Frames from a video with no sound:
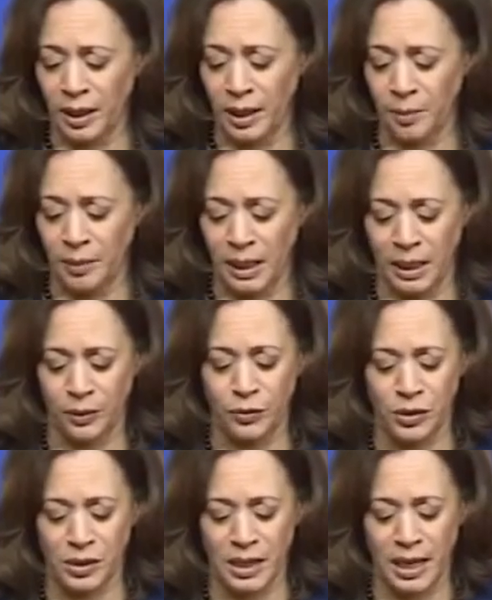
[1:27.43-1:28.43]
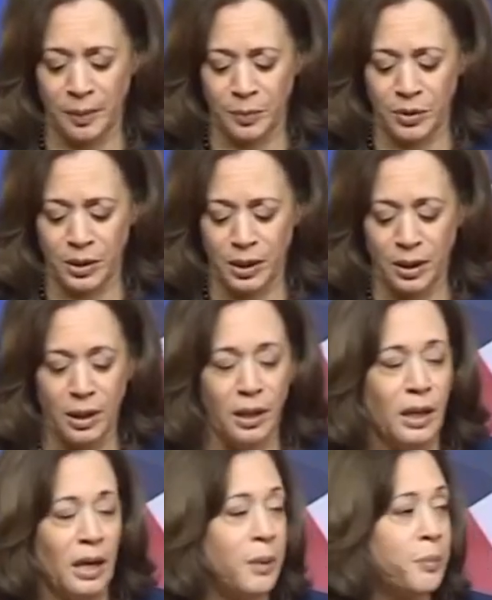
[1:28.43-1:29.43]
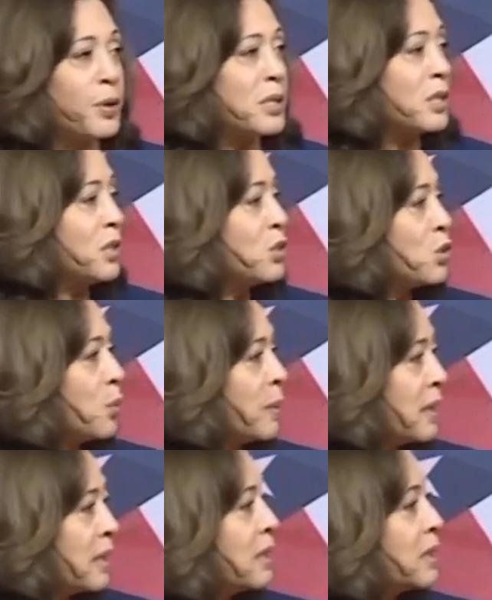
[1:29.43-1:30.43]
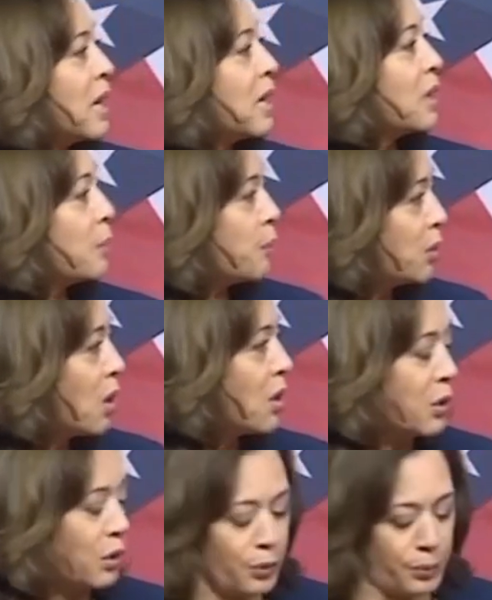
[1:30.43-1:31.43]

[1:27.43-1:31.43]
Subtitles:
and meaningful steps. And President Joe Biden and I applaud you.